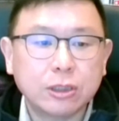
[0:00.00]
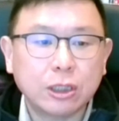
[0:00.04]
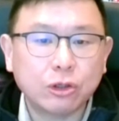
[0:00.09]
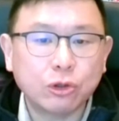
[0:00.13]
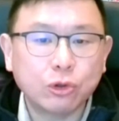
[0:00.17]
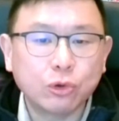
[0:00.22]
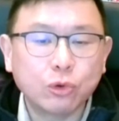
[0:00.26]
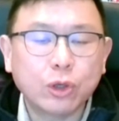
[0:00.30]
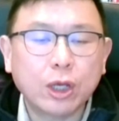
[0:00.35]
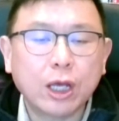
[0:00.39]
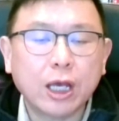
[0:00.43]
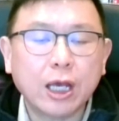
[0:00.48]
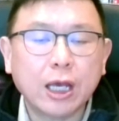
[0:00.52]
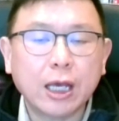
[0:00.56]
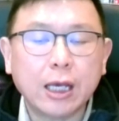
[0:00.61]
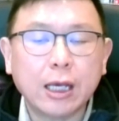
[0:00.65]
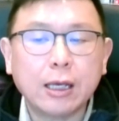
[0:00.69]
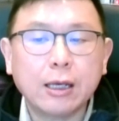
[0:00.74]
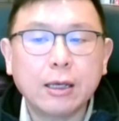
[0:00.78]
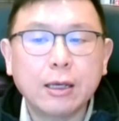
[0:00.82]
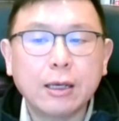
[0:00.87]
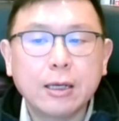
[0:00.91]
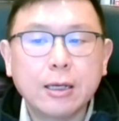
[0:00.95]
the
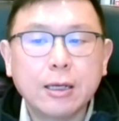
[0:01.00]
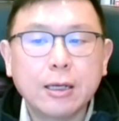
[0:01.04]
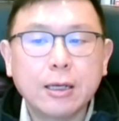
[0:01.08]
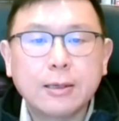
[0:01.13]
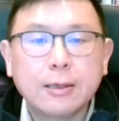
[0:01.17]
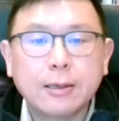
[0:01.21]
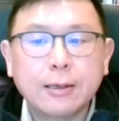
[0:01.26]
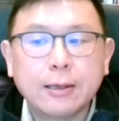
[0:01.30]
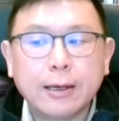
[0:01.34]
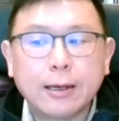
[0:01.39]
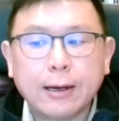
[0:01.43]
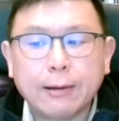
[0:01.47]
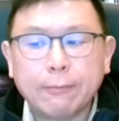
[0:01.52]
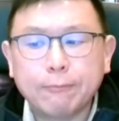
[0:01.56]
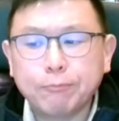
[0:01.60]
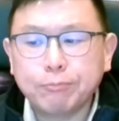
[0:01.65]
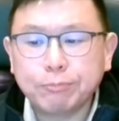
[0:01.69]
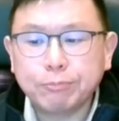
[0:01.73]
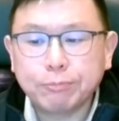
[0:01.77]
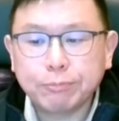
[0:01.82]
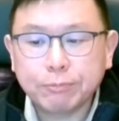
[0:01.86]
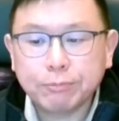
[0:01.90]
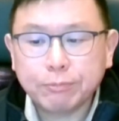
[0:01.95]
UK,
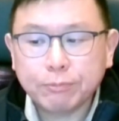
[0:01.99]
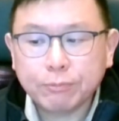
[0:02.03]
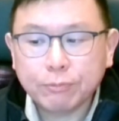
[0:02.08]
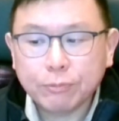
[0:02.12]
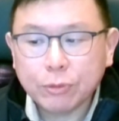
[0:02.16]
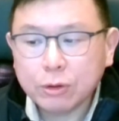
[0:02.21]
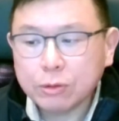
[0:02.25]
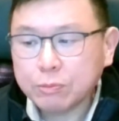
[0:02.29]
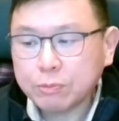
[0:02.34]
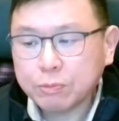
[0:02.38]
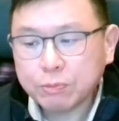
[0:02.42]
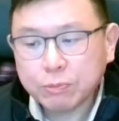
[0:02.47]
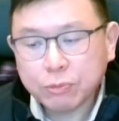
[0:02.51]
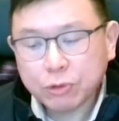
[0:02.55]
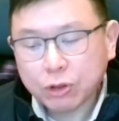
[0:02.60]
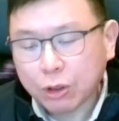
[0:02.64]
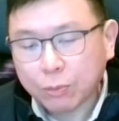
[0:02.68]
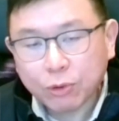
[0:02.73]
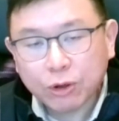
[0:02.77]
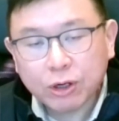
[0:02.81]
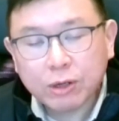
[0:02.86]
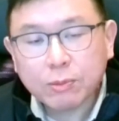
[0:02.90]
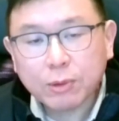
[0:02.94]
um,
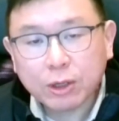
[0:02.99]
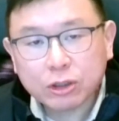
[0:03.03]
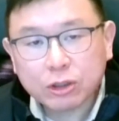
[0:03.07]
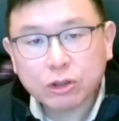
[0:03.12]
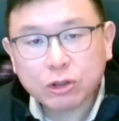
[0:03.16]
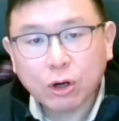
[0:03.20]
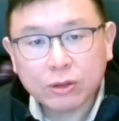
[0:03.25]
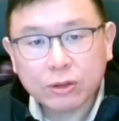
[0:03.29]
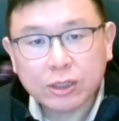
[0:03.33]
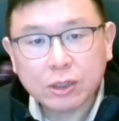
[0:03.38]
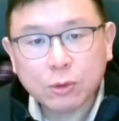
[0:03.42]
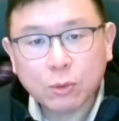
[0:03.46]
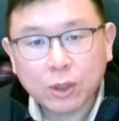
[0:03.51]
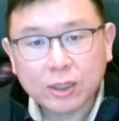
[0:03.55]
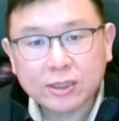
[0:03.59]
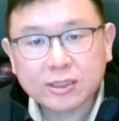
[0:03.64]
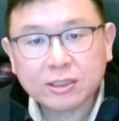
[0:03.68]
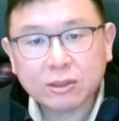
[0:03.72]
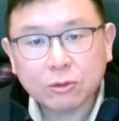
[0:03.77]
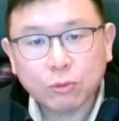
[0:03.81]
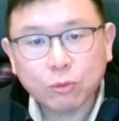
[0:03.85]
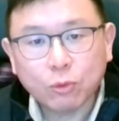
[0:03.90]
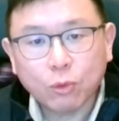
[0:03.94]
pretty much all the
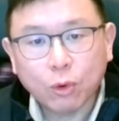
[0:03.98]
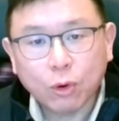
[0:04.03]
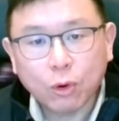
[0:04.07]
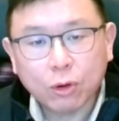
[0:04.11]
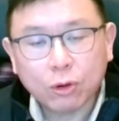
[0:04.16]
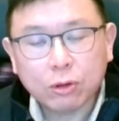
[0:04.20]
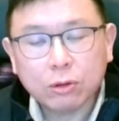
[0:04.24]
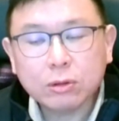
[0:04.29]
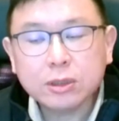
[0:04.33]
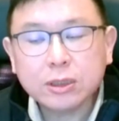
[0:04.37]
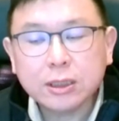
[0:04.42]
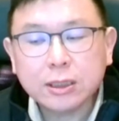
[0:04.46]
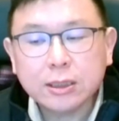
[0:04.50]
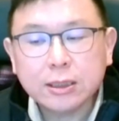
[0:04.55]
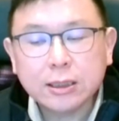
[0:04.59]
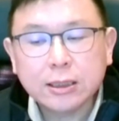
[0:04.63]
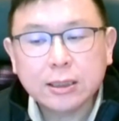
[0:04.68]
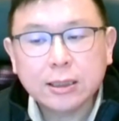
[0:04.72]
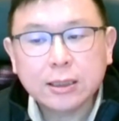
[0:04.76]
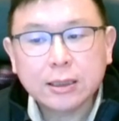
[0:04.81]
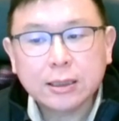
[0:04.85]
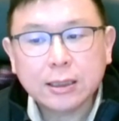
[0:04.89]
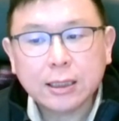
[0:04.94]
Western world.
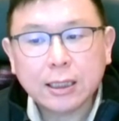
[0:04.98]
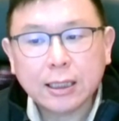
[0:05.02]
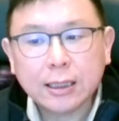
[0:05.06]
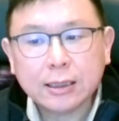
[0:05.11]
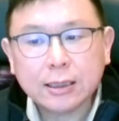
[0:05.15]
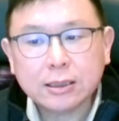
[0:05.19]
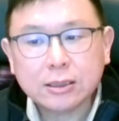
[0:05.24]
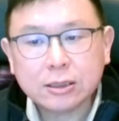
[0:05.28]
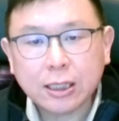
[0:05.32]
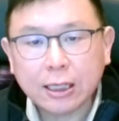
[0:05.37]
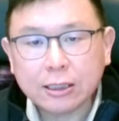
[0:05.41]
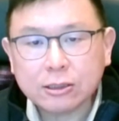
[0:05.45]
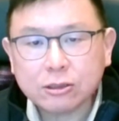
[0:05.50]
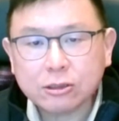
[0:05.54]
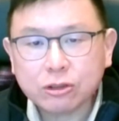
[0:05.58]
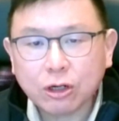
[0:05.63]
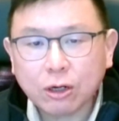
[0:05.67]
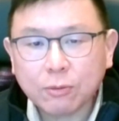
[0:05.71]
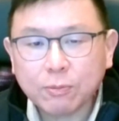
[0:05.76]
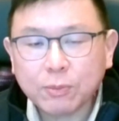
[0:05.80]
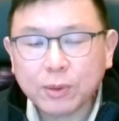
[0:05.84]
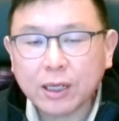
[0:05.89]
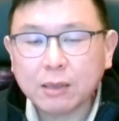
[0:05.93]
I
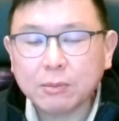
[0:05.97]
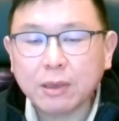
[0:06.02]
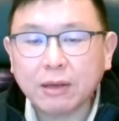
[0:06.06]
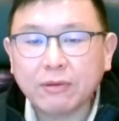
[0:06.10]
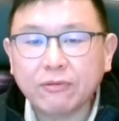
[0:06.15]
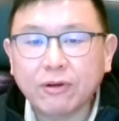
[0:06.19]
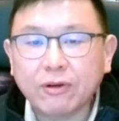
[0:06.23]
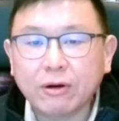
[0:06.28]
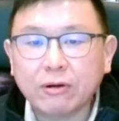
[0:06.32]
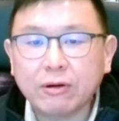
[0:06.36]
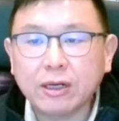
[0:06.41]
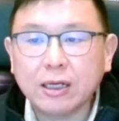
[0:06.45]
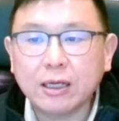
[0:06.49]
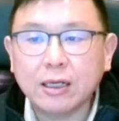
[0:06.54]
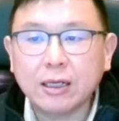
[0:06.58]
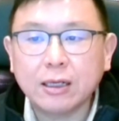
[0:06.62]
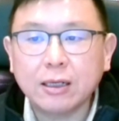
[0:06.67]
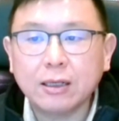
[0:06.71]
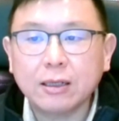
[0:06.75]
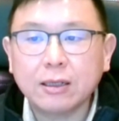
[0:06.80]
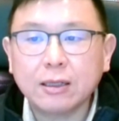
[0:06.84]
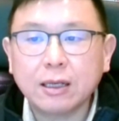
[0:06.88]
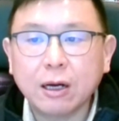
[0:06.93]
start becoming
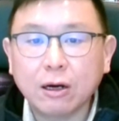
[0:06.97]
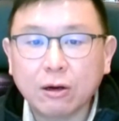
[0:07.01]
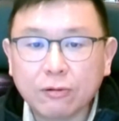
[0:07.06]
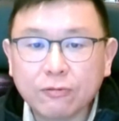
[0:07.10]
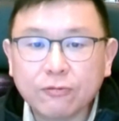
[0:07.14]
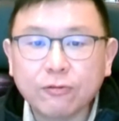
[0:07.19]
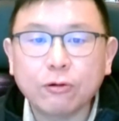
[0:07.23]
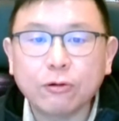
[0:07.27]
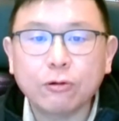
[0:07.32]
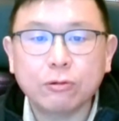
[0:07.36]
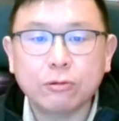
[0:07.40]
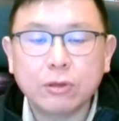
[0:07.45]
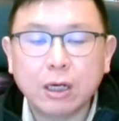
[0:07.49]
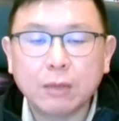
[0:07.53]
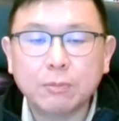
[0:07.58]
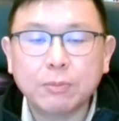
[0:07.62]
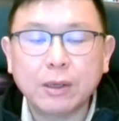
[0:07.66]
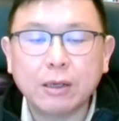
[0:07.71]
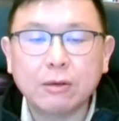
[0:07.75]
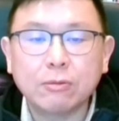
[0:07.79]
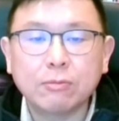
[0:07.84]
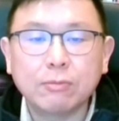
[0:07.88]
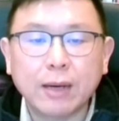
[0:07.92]
very careful
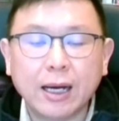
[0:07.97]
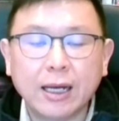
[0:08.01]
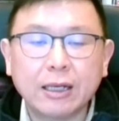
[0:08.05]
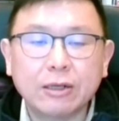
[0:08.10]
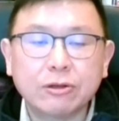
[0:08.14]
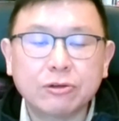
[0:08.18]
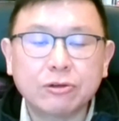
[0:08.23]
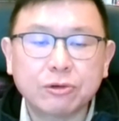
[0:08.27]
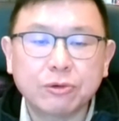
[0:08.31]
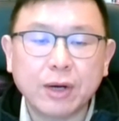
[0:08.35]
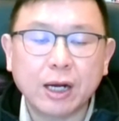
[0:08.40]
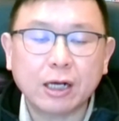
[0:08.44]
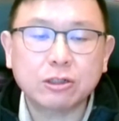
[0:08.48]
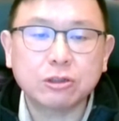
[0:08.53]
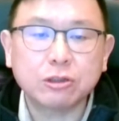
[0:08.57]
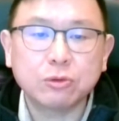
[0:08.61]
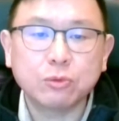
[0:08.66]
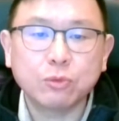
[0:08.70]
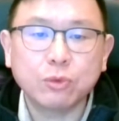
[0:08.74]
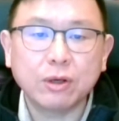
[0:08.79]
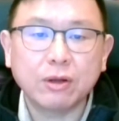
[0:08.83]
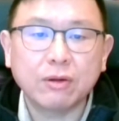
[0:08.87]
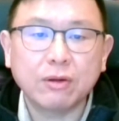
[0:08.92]
about my
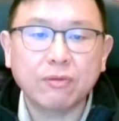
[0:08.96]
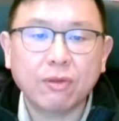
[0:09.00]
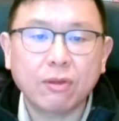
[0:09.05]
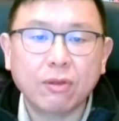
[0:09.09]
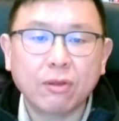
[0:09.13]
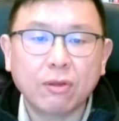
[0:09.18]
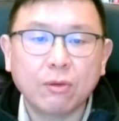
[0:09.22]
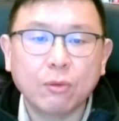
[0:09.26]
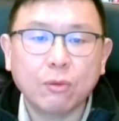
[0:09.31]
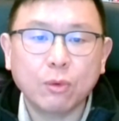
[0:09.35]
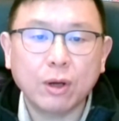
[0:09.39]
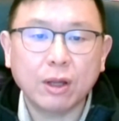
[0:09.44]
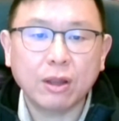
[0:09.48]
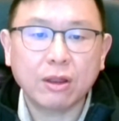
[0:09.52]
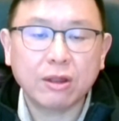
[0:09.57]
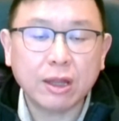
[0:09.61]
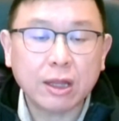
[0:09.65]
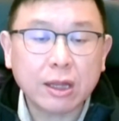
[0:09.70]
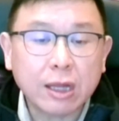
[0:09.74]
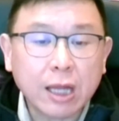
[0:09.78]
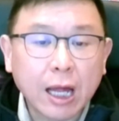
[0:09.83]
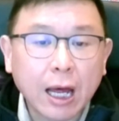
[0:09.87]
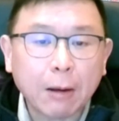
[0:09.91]
interaction with
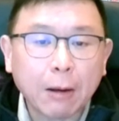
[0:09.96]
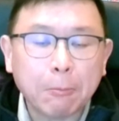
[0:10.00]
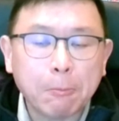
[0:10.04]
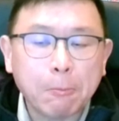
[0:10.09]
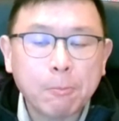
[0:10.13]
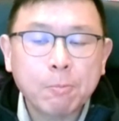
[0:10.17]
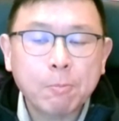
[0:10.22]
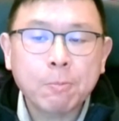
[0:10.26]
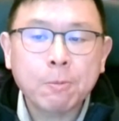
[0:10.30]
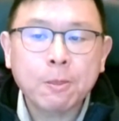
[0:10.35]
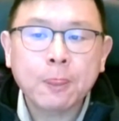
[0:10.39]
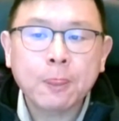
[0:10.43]
them.